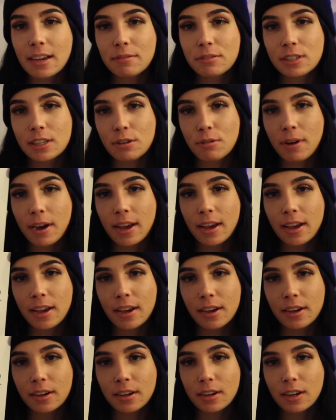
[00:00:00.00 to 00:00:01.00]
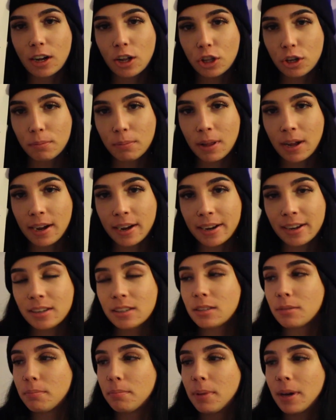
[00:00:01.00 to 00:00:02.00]
I have Seaway,
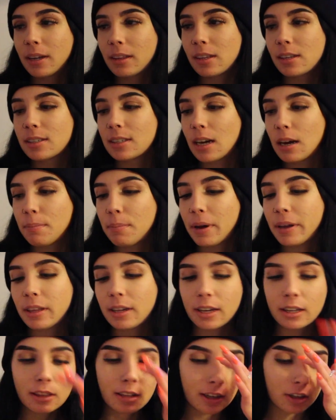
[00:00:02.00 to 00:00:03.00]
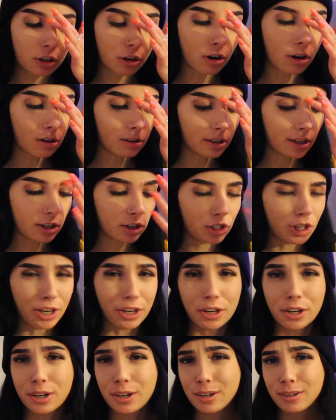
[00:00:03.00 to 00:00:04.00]
Colorblind. Picked this up, I think at like their Holiday
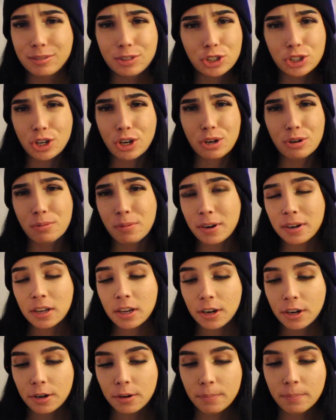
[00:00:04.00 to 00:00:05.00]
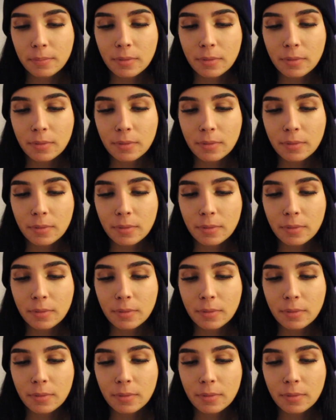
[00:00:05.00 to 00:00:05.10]
Shaker show one year.